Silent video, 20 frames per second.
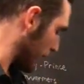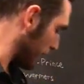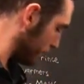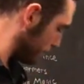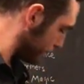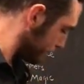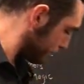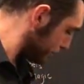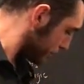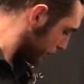Yeah.
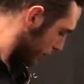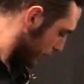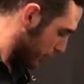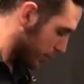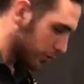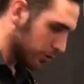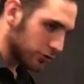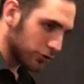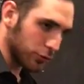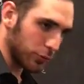
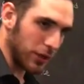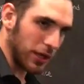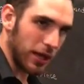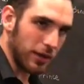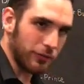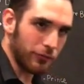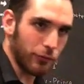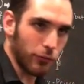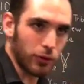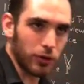So we
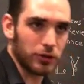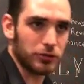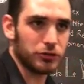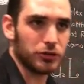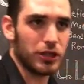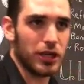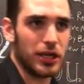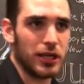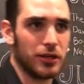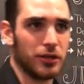have
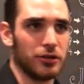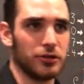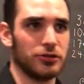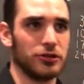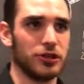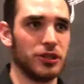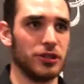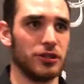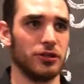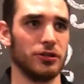400
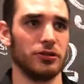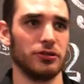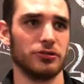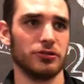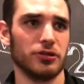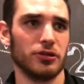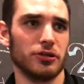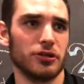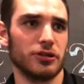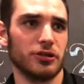acres here. It's
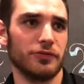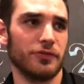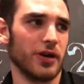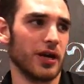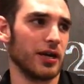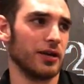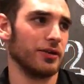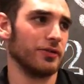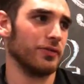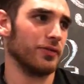called our
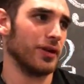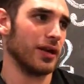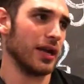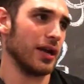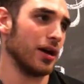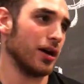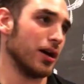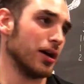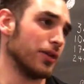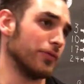Nevaeh
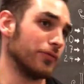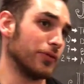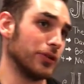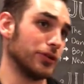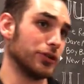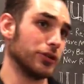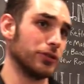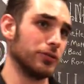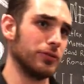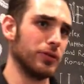uh,
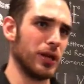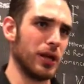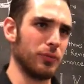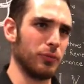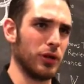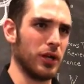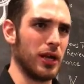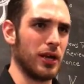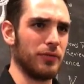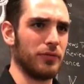vineyard, and
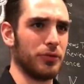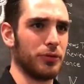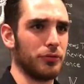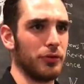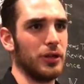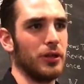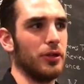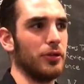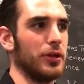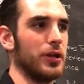we have
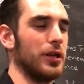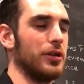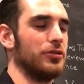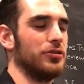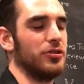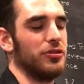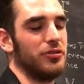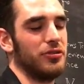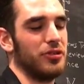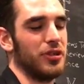three
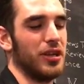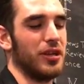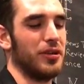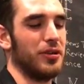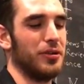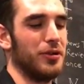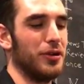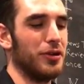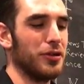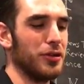locations like
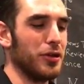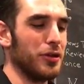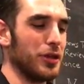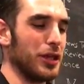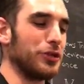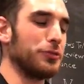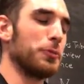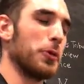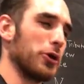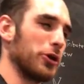
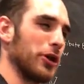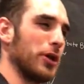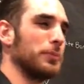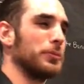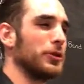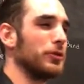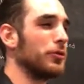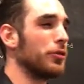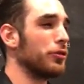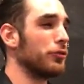it's broken up
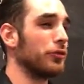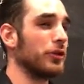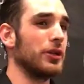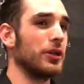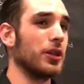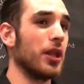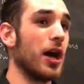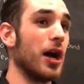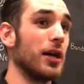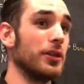into
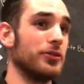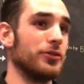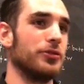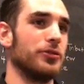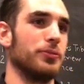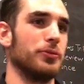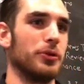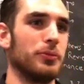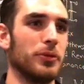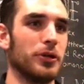three
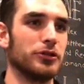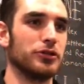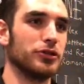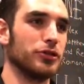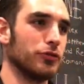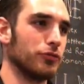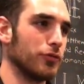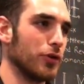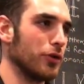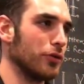lots, pretty much
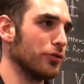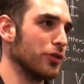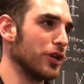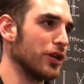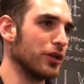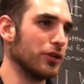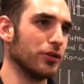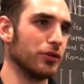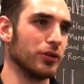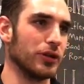the road,
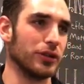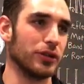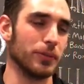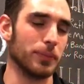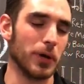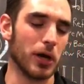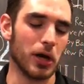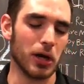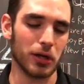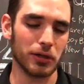the hill, and the
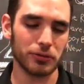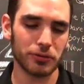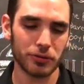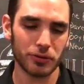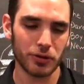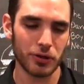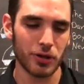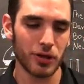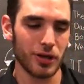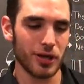pond.
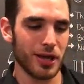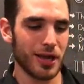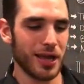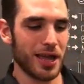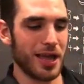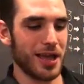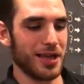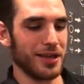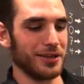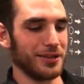
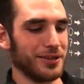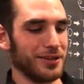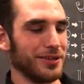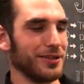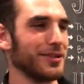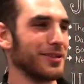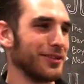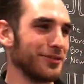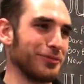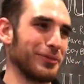and we
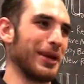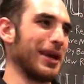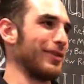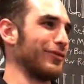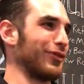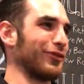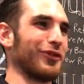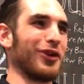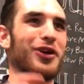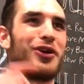
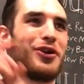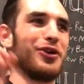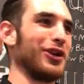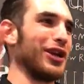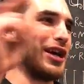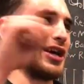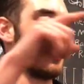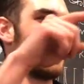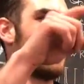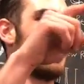have a
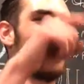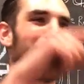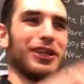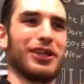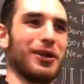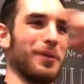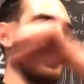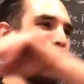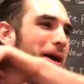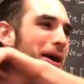road, a hill, so
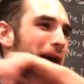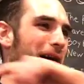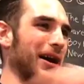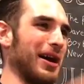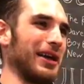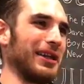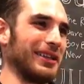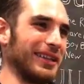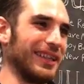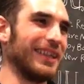and a, a
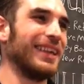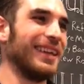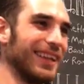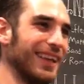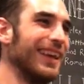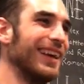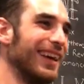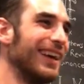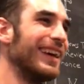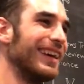pond. pond. So
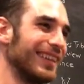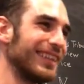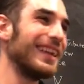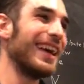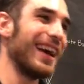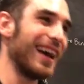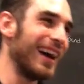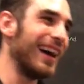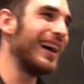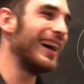pond.
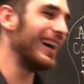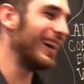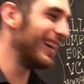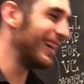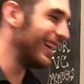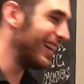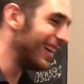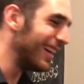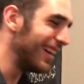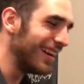yeah.
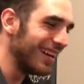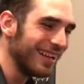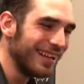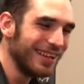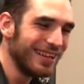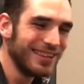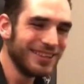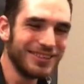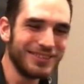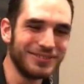We're trying to figure
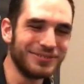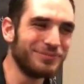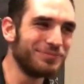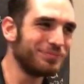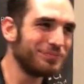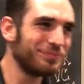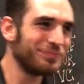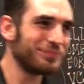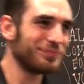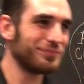is it a river
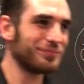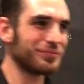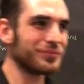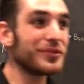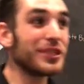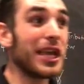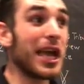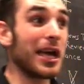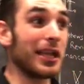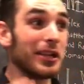or is it a
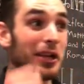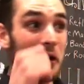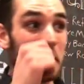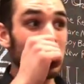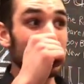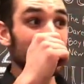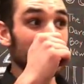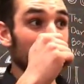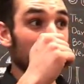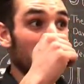pond? Yeah, no,
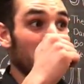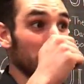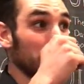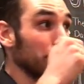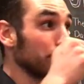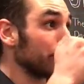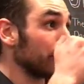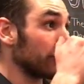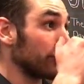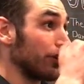it's, it's a pond,
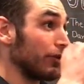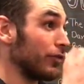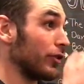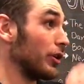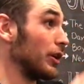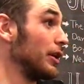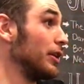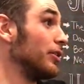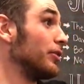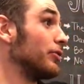but the
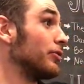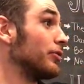river location.